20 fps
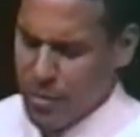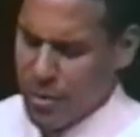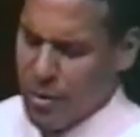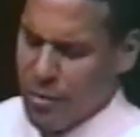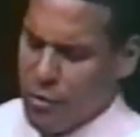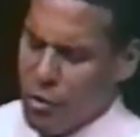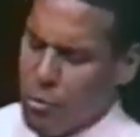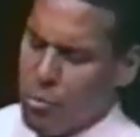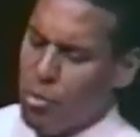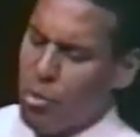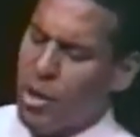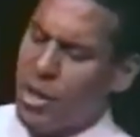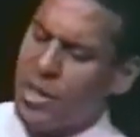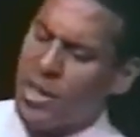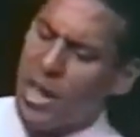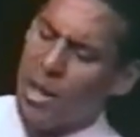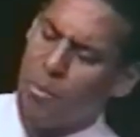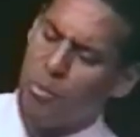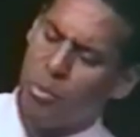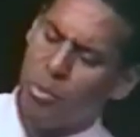If you prayed
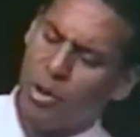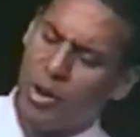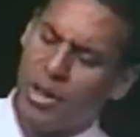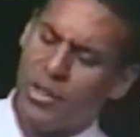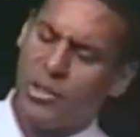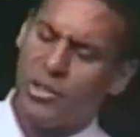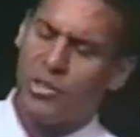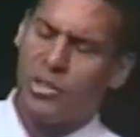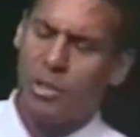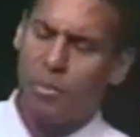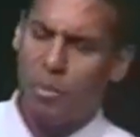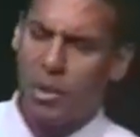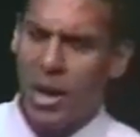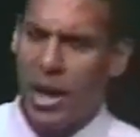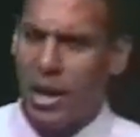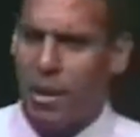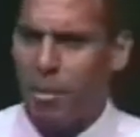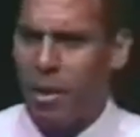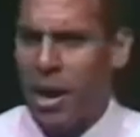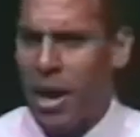that prayer, just slip your
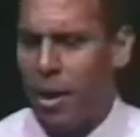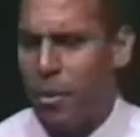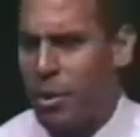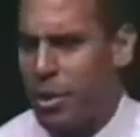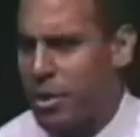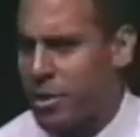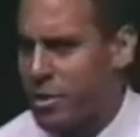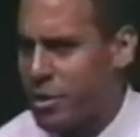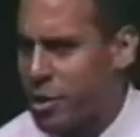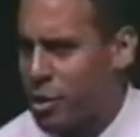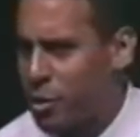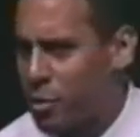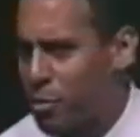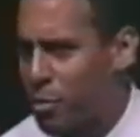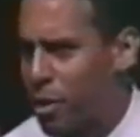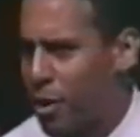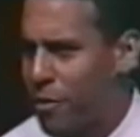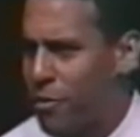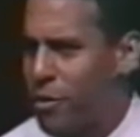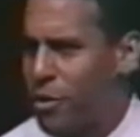hand up high. We can see you and
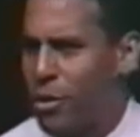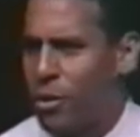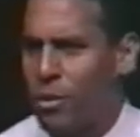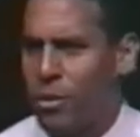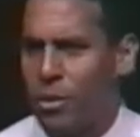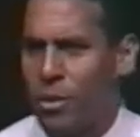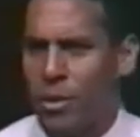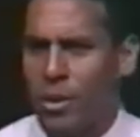pray for you.